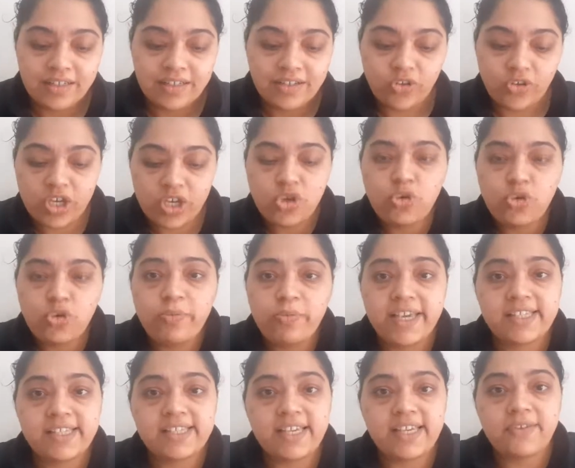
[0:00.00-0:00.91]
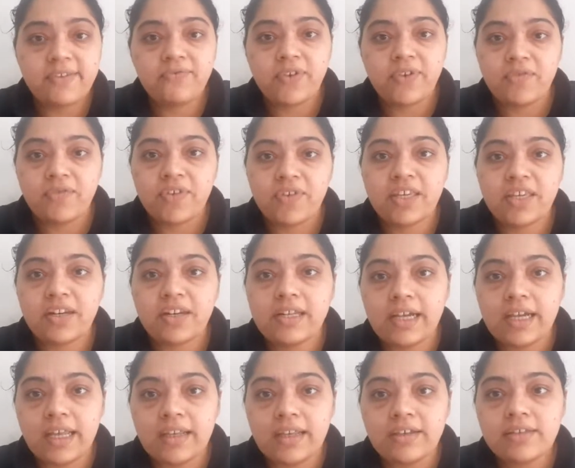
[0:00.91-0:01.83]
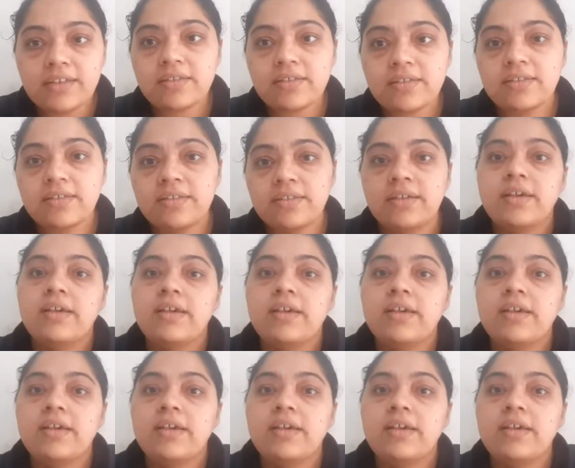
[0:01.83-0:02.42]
Okay, you may say Fevicryl colors.